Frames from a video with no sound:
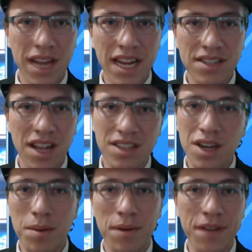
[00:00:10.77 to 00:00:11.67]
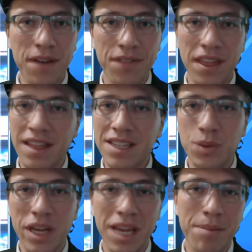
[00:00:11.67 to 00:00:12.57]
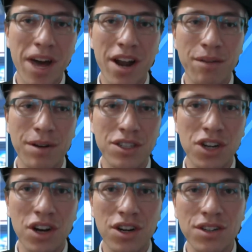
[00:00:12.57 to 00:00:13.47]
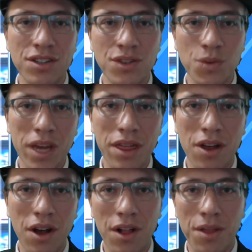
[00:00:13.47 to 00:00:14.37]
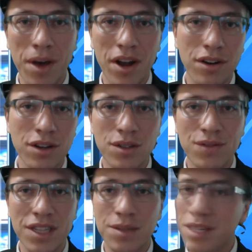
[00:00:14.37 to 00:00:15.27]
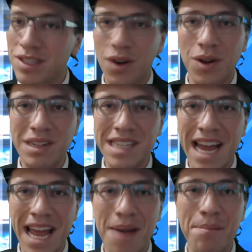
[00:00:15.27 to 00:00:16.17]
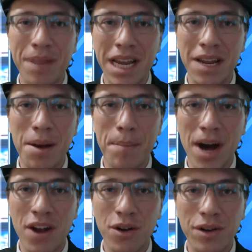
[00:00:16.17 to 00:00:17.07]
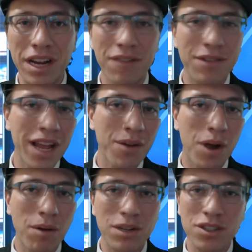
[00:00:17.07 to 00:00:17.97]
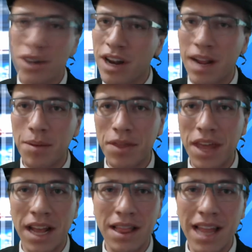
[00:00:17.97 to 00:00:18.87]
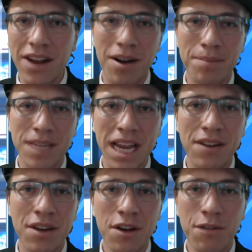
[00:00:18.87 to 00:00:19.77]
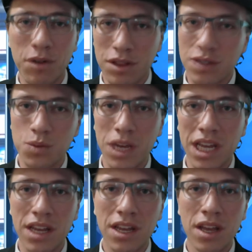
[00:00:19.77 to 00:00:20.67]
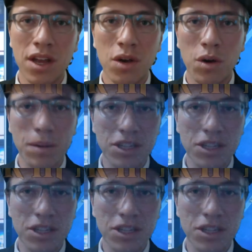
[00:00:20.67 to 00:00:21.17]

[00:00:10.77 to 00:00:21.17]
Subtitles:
date is October 5th, and This Week in Modern returns with all the modern news fit to be told. I am Mono Green of Llanowar, returning with a lighter update for this week. We'll be